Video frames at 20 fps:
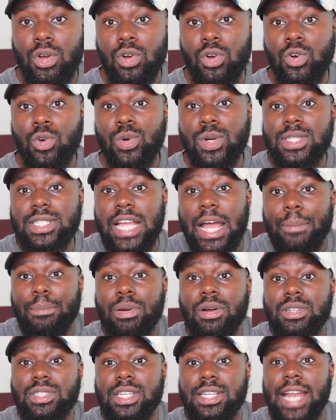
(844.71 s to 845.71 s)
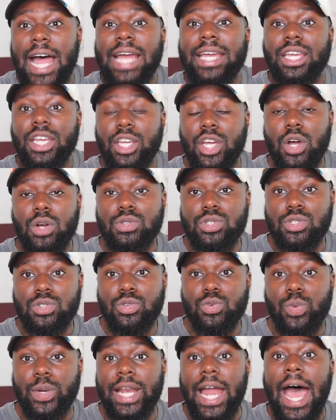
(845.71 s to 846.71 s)
Who is that person I can go
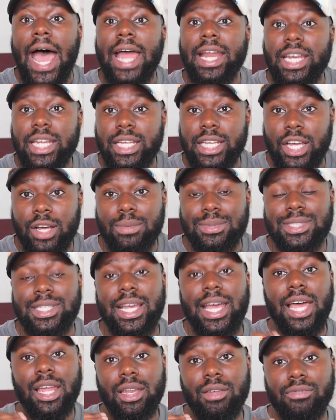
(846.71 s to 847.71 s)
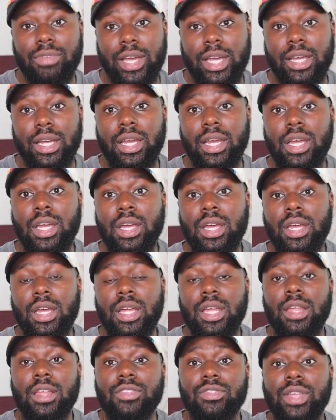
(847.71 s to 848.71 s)
to when I need help to elevate?
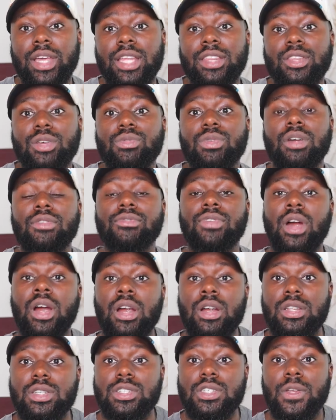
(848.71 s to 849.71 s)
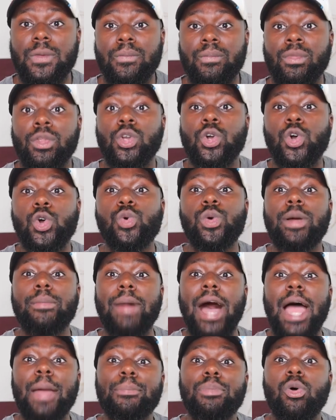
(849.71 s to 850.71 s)
Then the reverse, who am
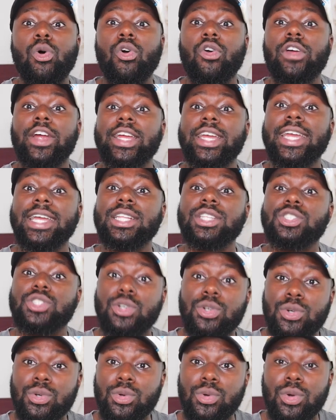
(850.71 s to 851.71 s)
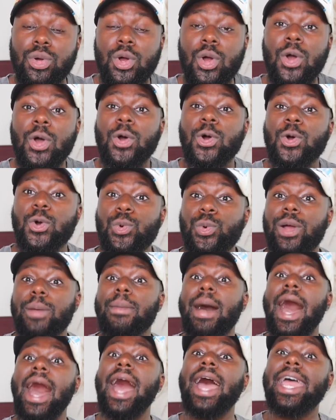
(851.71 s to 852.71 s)
I pouring into? Who
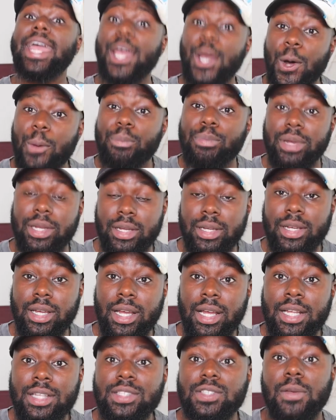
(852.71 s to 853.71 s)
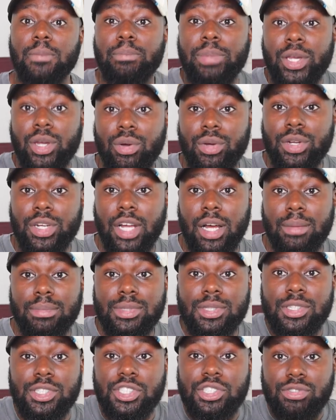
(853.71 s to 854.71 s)
am I helping to build up,
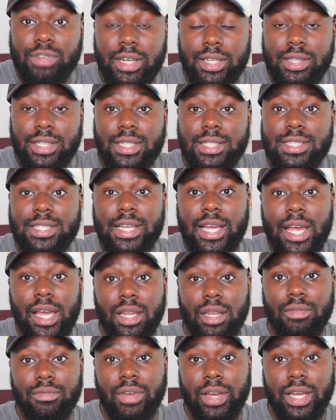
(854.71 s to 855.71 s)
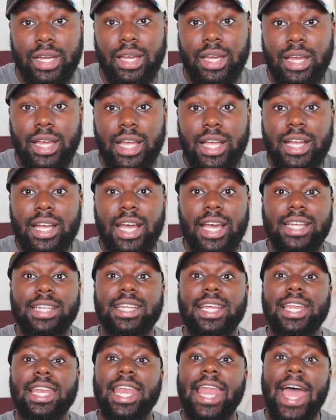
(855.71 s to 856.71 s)
to strengthen, to elevate? And
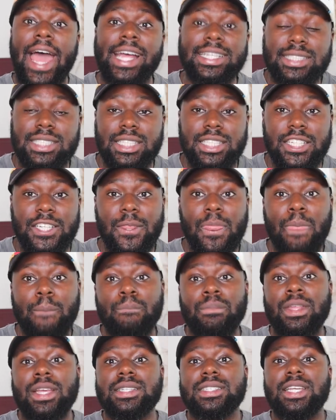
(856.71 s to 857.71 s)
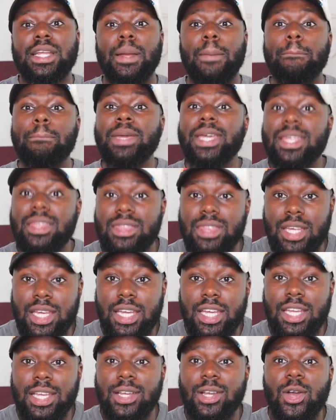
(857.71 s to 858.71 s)
then lastly, is it a me
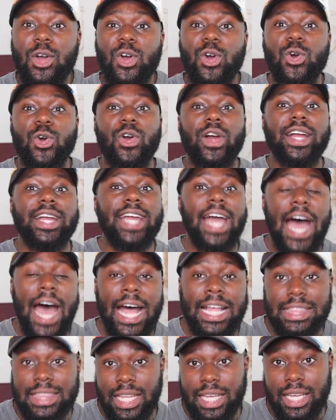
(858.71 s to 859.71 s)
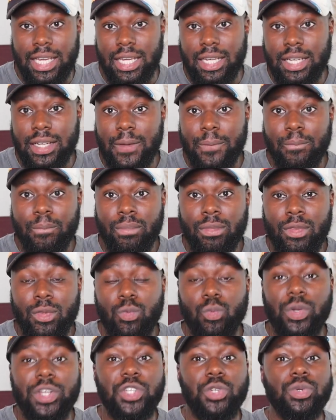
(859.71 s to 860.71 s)
thing or a God thing?
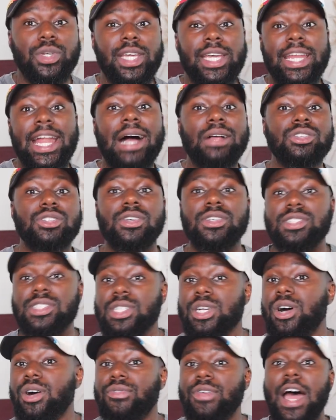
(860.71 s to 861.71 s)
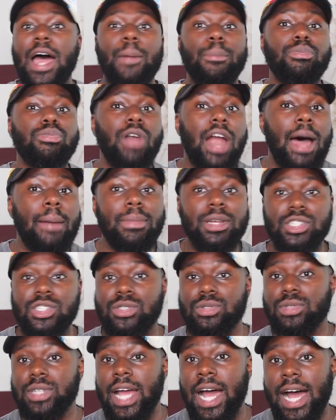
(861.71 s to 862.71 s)
When you get out yourself, I promise
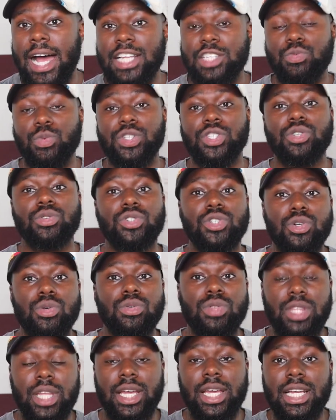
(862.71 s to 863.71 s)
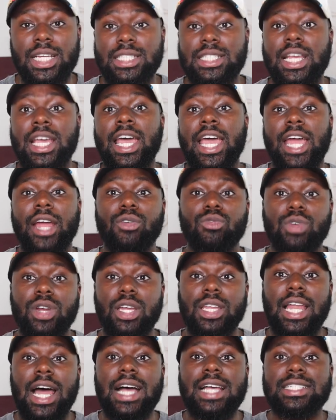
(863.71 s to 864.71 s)
you guys, when you do things and
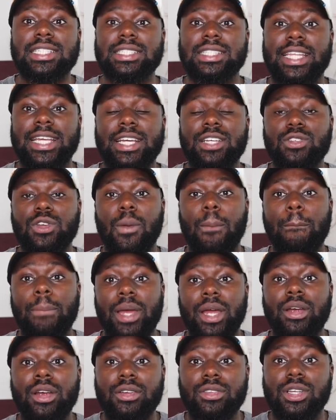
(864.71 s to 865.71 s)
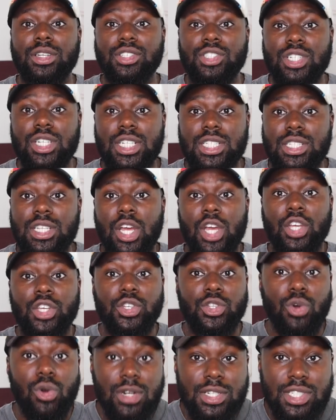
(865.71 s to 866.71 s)
realize things are bigger than just
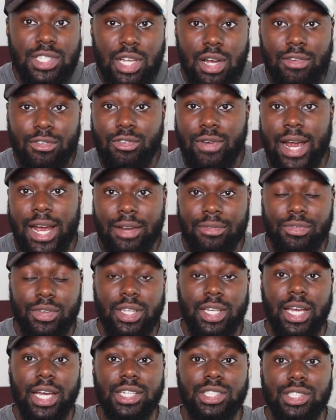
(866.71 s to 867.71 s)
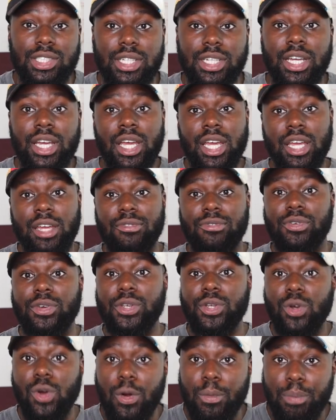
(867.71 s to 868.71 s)
your self-gratification and for
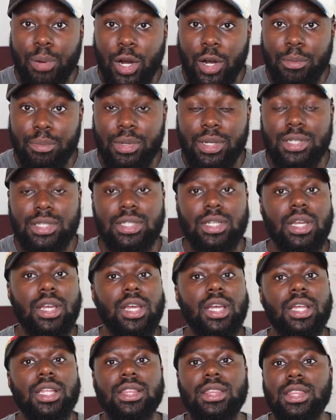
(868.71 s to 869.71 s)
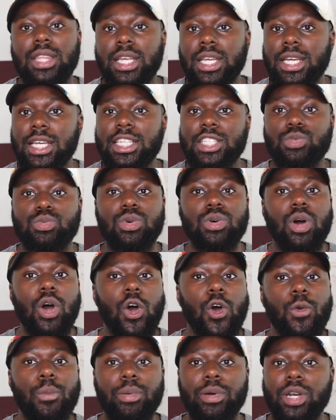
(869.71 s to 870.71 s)
your purpose, things will
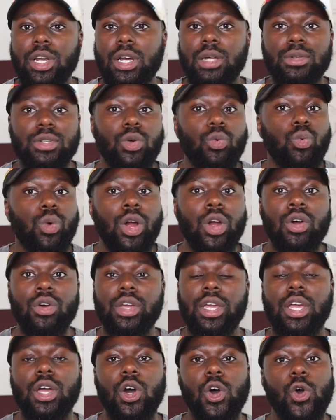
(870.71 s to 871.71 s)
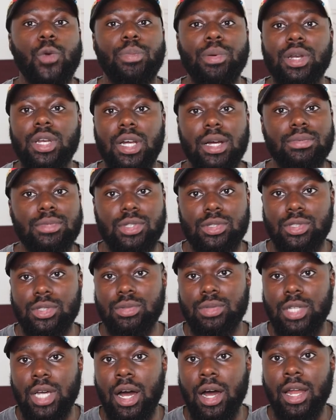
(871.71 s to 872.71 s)
open up. The world can open up to
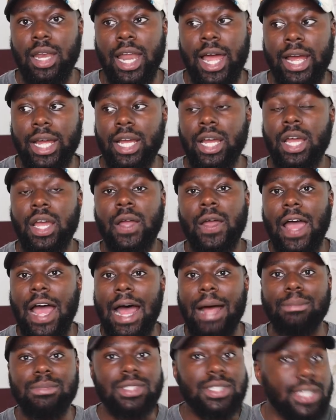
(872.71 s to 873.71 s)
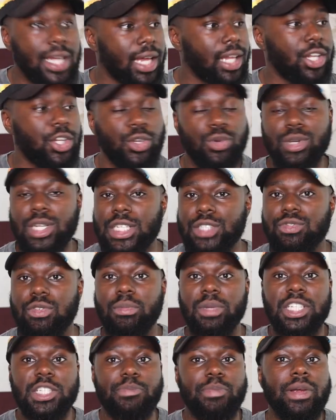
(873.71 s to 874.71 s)
you, y'all. Like, I'm telling you this
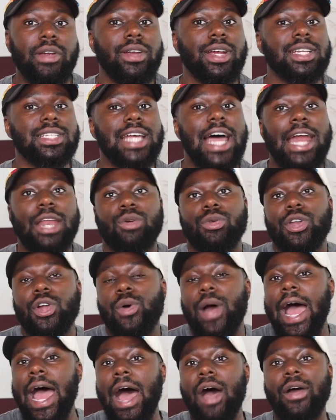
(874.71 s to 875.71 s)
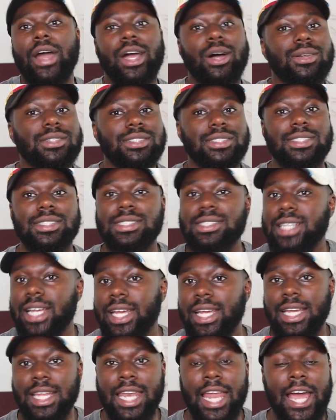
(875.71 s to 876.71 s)
from experience. I don't know how else to
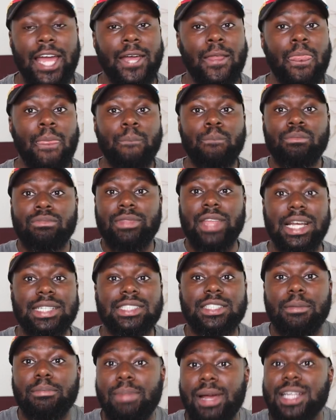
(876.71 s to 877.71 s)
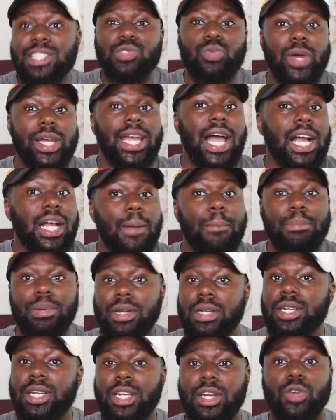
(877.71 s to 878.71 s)
say it. Like, that's the best way I can
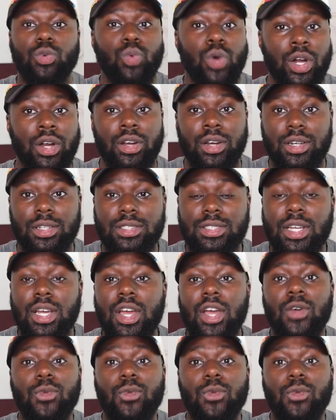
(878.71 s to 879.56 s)
put it into words.